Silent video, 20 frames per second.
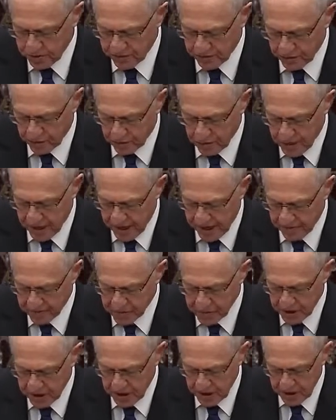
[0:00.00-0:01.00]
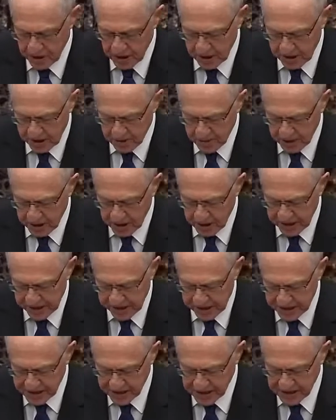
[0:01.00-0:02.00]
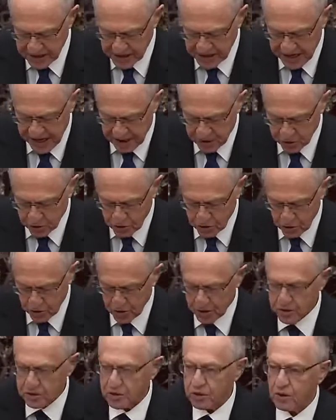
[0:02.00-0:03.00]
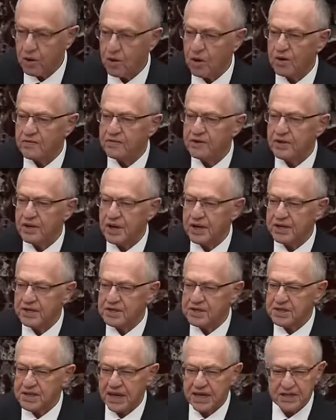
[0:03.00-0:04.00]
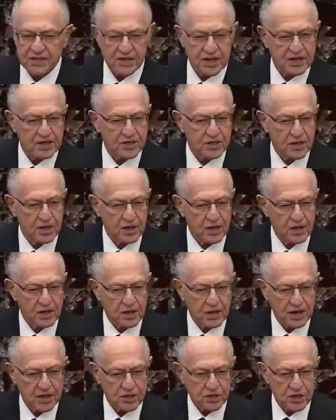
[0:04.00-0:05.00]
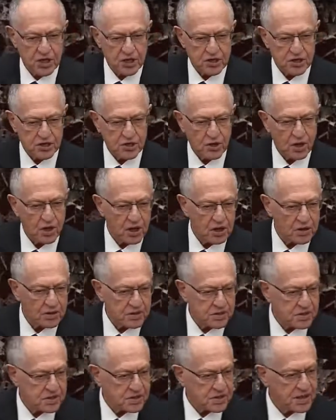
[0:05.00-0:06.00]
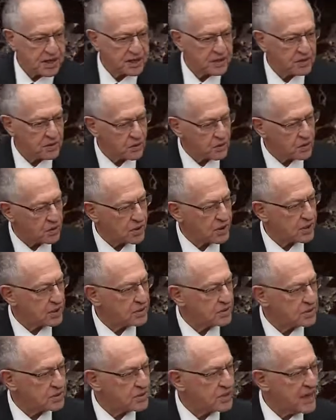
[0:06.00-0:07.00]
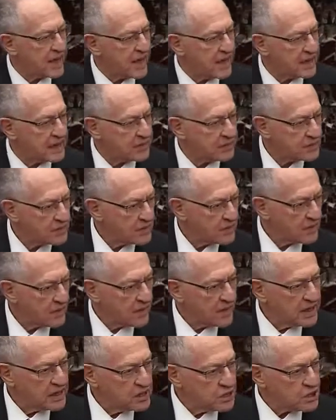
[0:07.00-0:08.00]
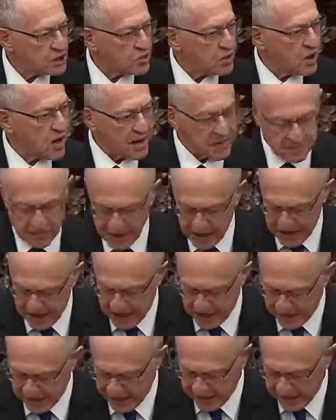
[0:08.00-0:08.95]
for crimes committed against the statutory law of the United States." As Judge Starr said earlier today, he described that